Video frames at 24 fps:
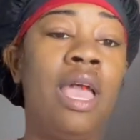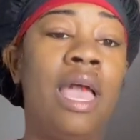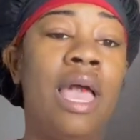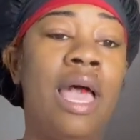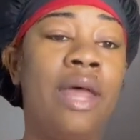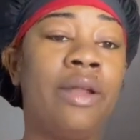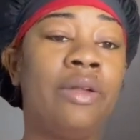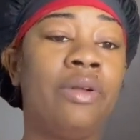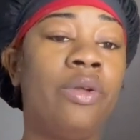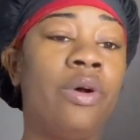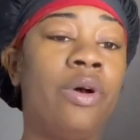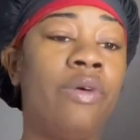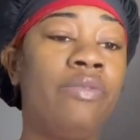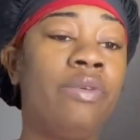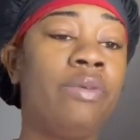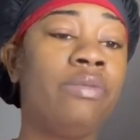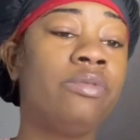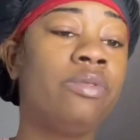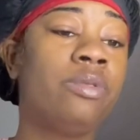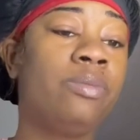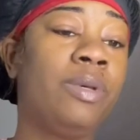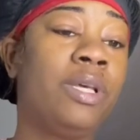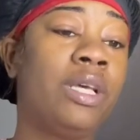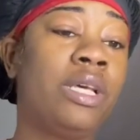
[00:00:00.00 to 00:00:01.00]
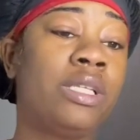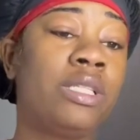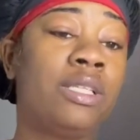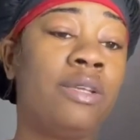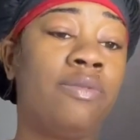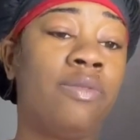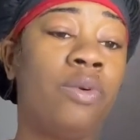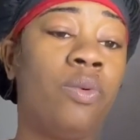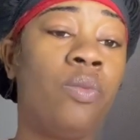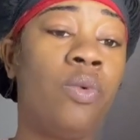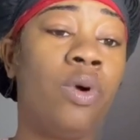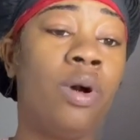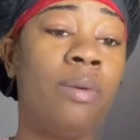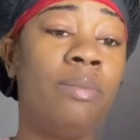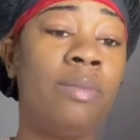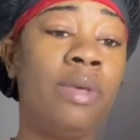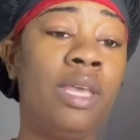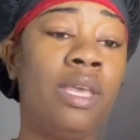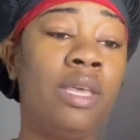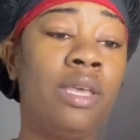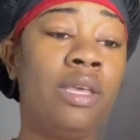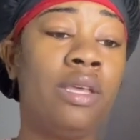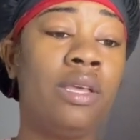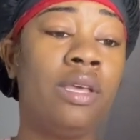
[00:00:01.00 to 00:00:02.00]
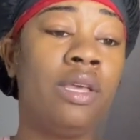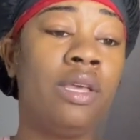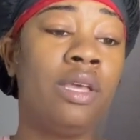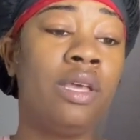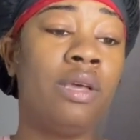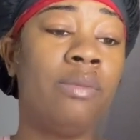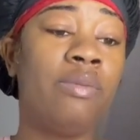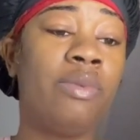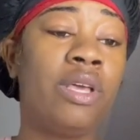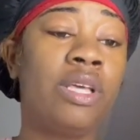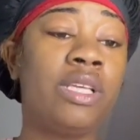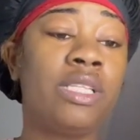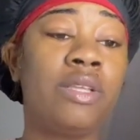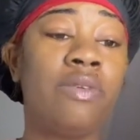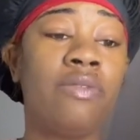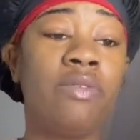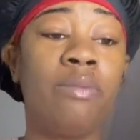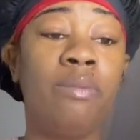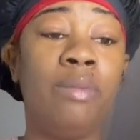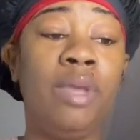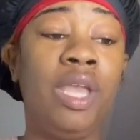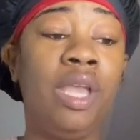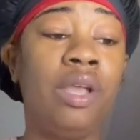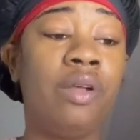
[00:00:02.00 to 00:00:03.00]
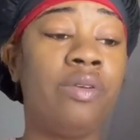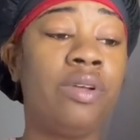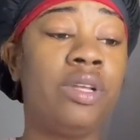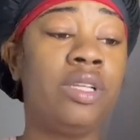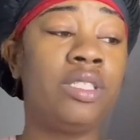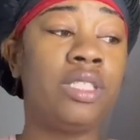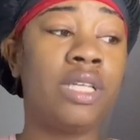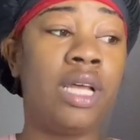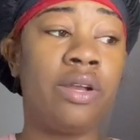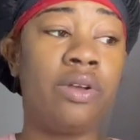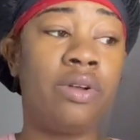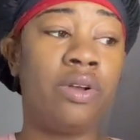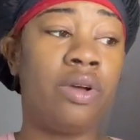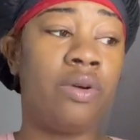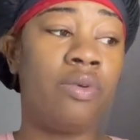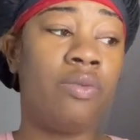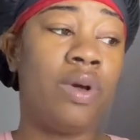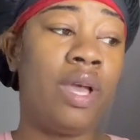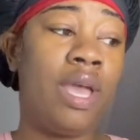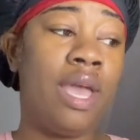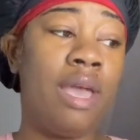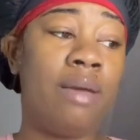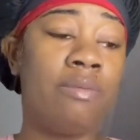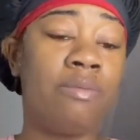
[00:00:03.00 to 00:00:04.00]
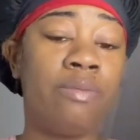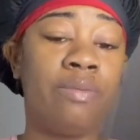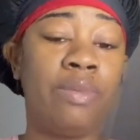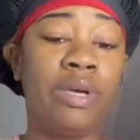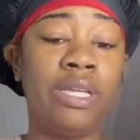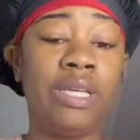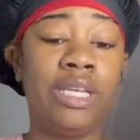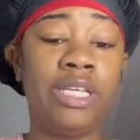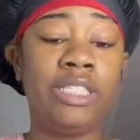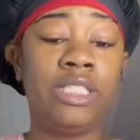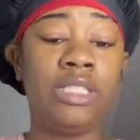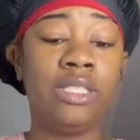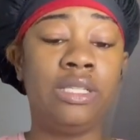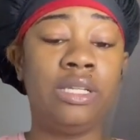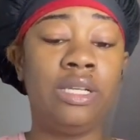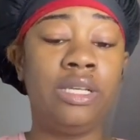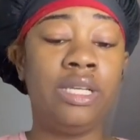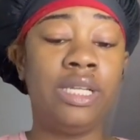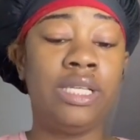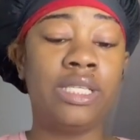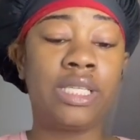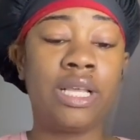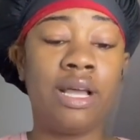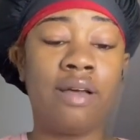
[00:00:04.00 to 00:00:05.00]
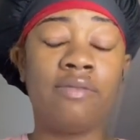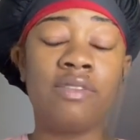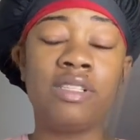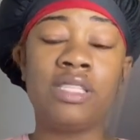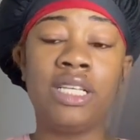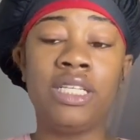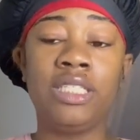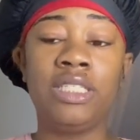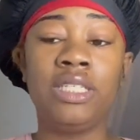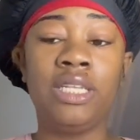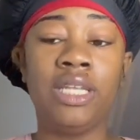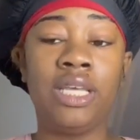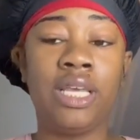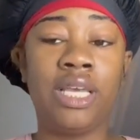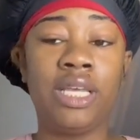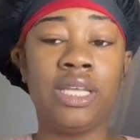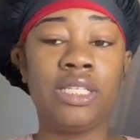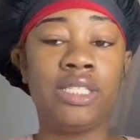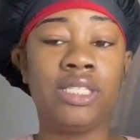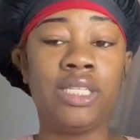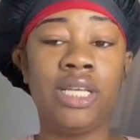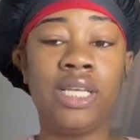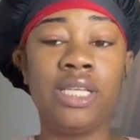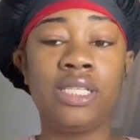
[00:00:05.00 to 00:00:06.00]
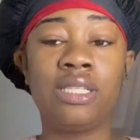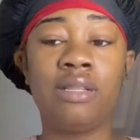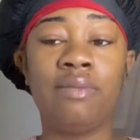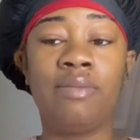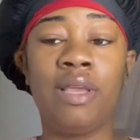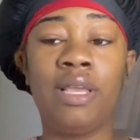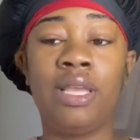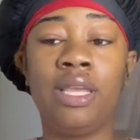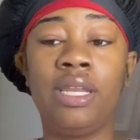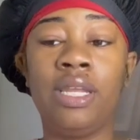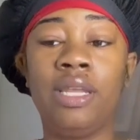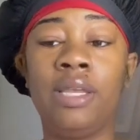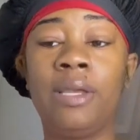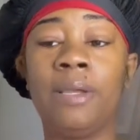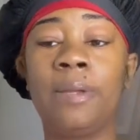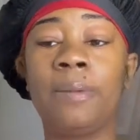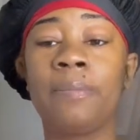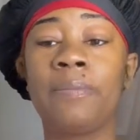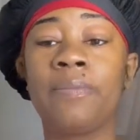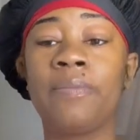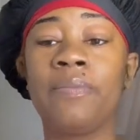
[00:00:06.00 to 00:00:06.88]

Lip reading: I don't know if it was because of a woman, because of a marriage. I don't know what happened, but this conversation didn't get a chance to make it in.